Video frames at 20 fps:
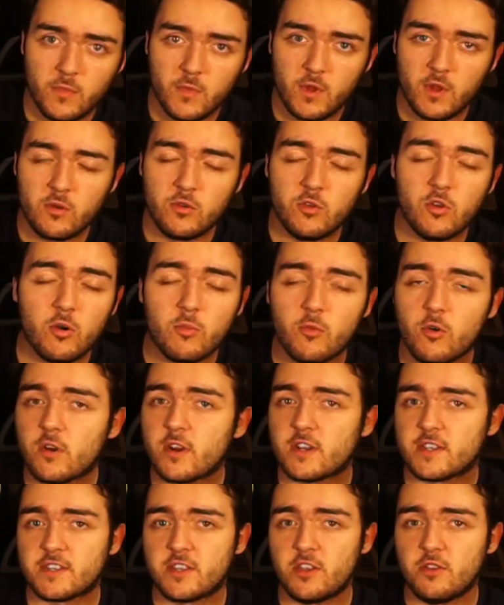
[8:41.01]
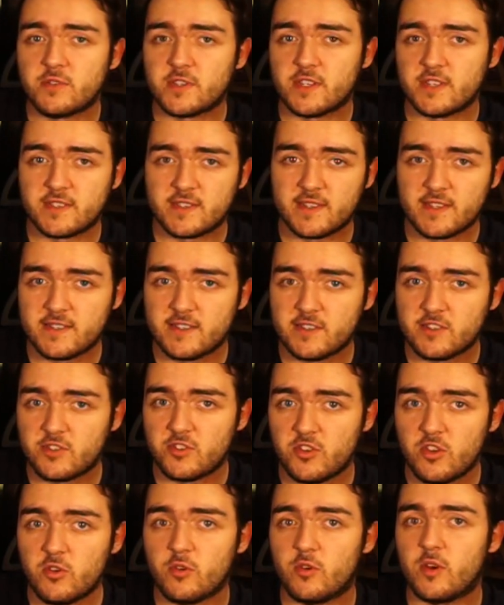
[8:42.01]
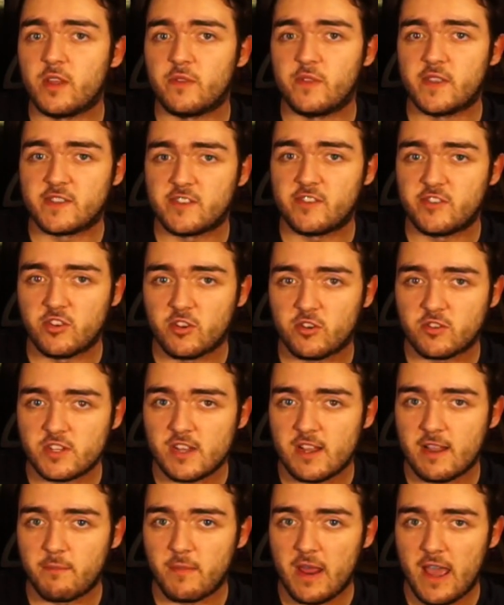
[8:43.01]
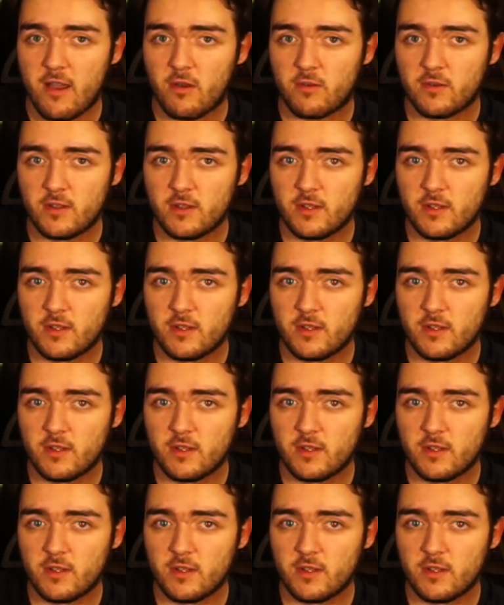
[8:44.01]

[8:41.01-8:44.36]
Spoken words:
No more excuses. This is you and this is your time now.